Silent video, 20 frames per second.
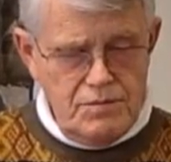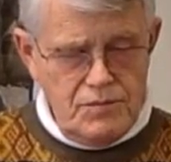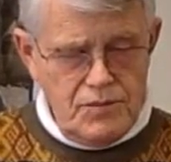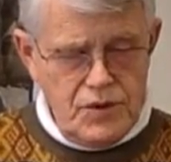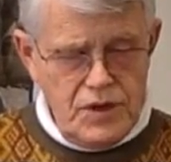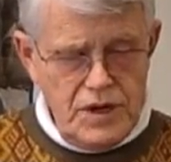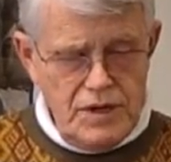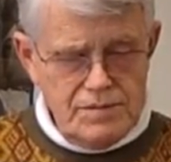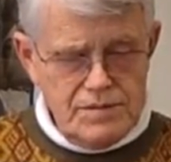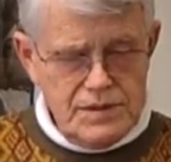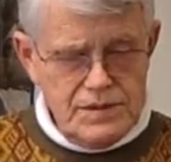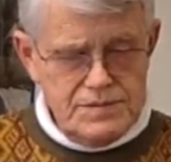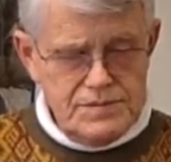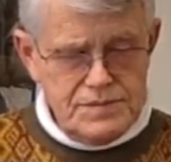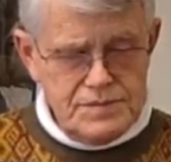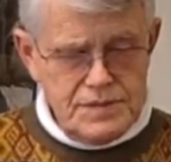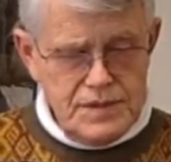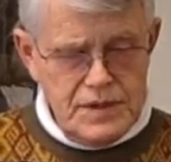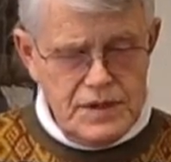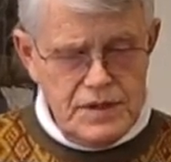
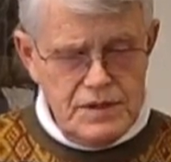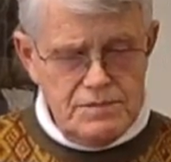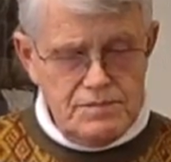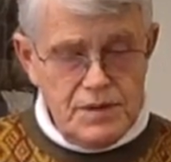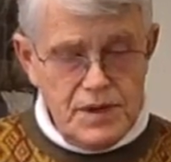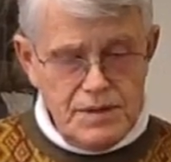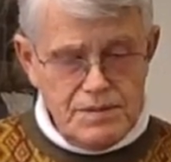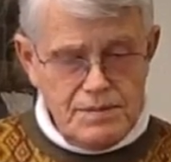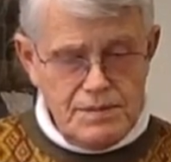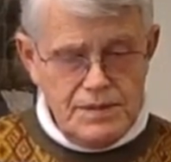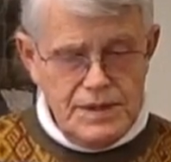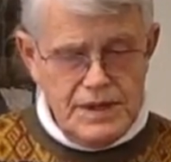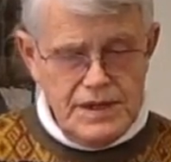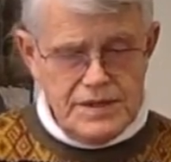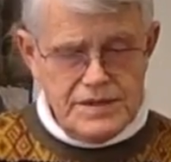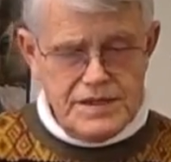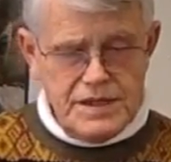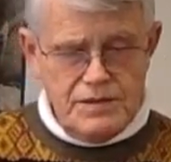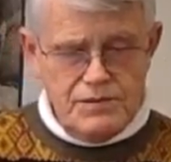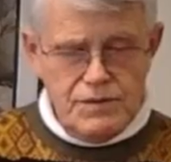Problem
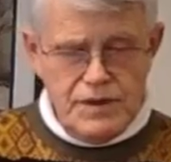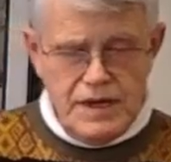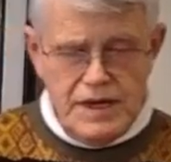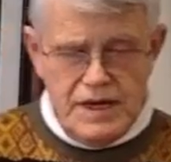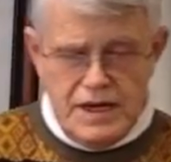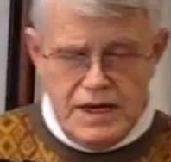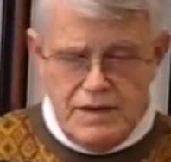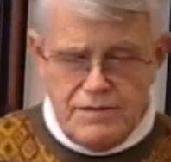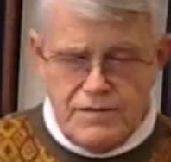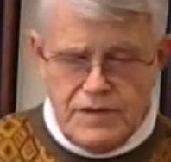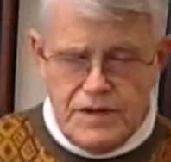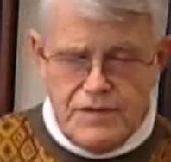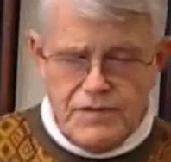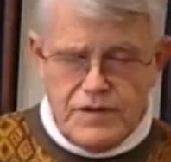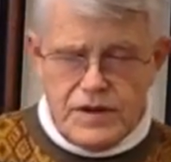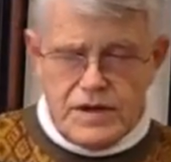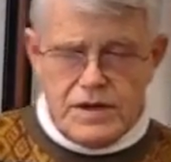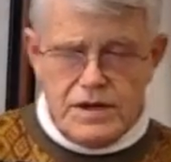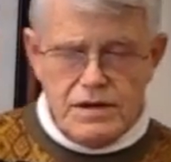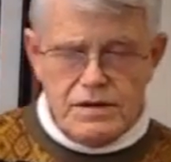is that we have
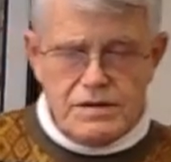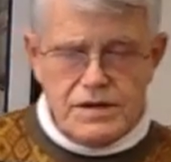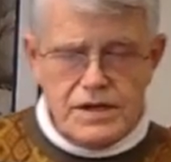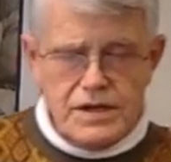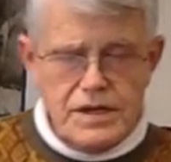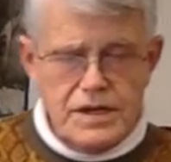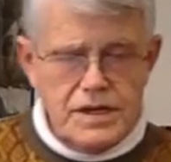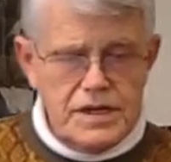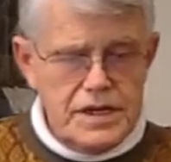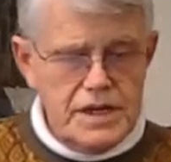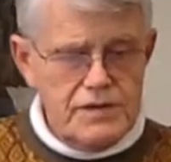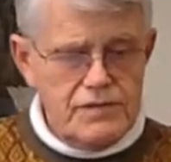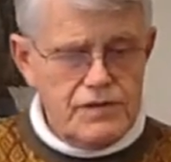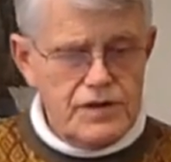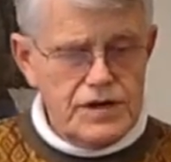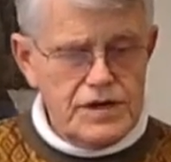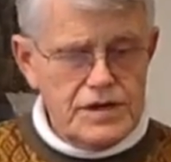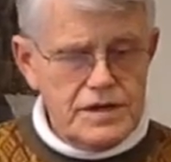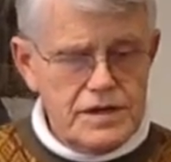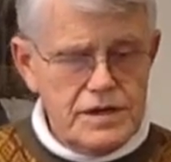difficulty
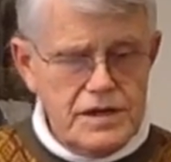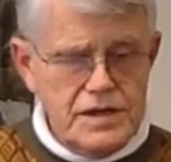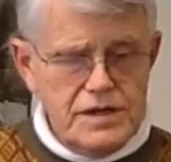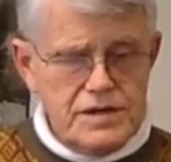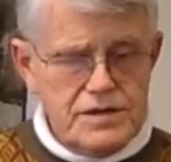endeavoring